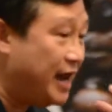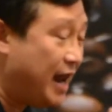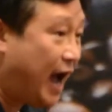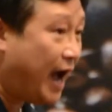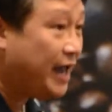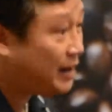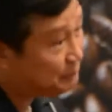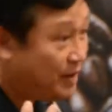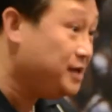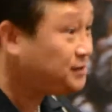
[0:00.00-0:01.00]
and eye
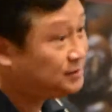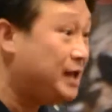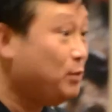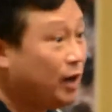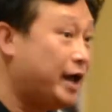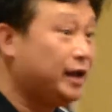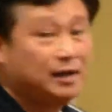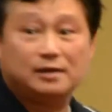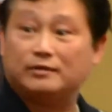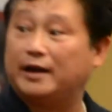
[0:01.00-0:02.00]
are being
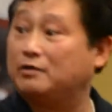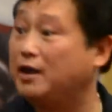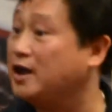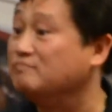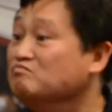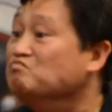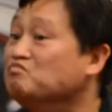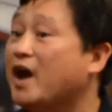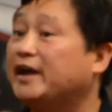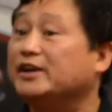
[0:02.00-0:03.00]
stimulated right away.
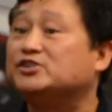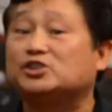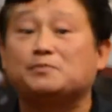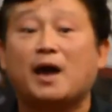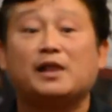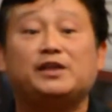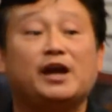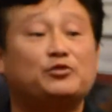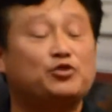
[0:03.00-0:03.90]
I can smell the